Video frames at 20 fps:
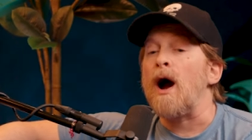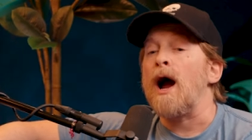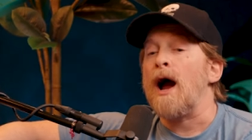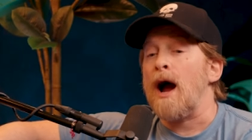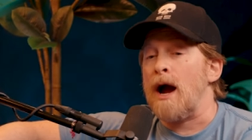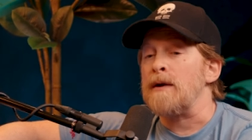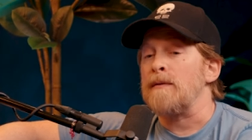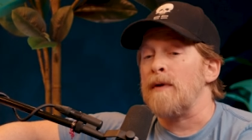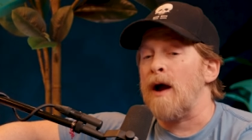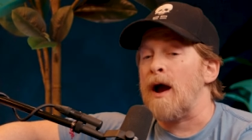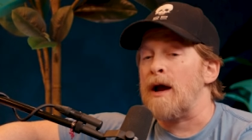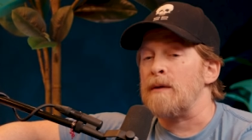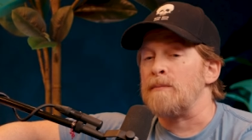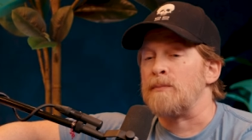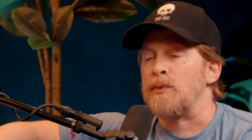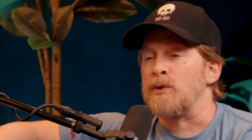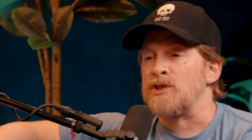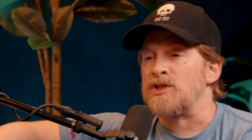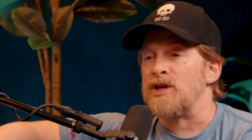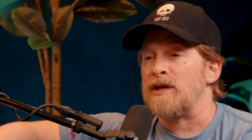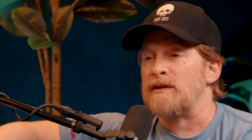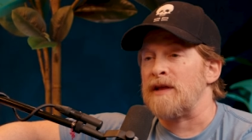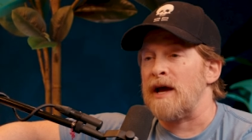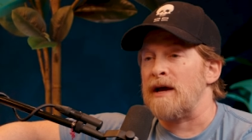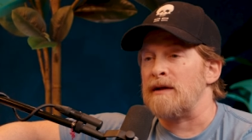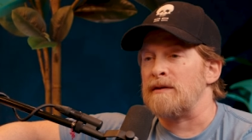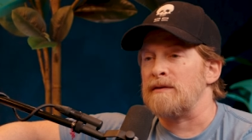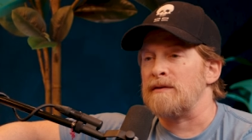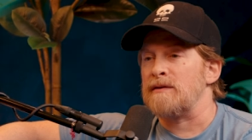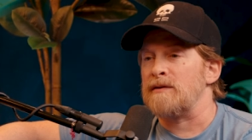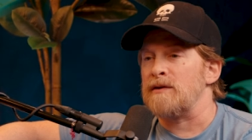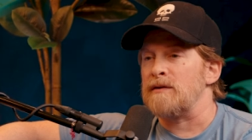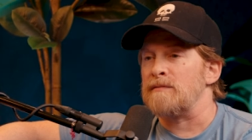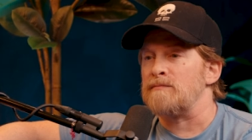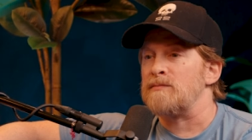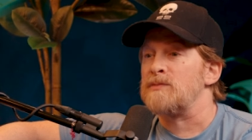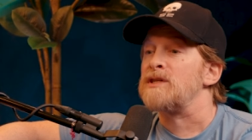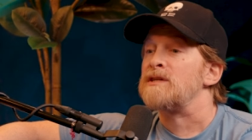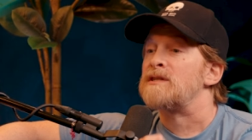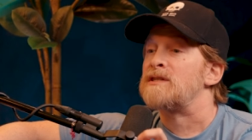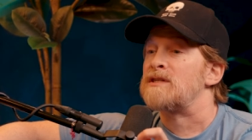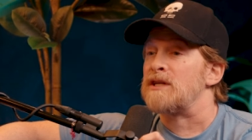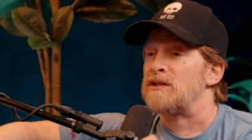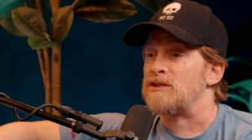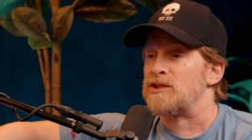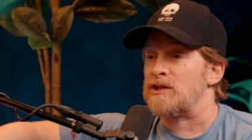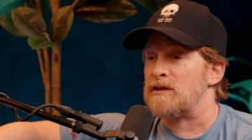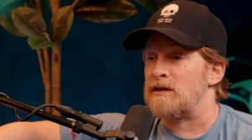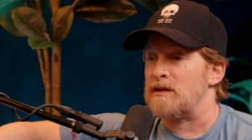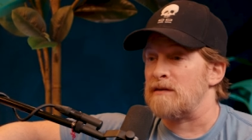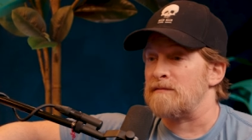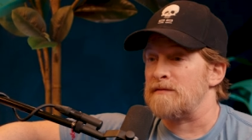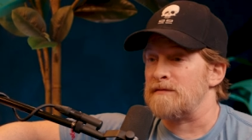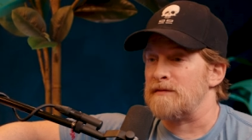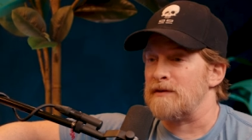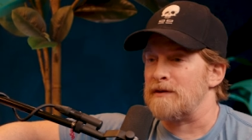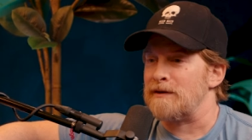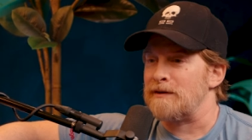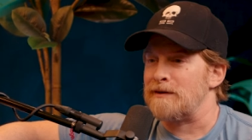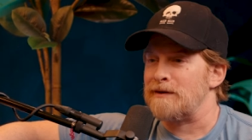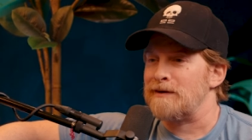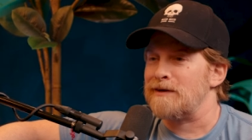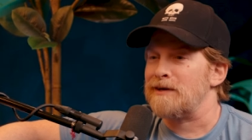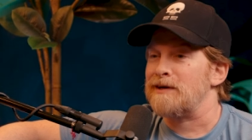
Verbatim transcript: I I appreciate that the distinction of the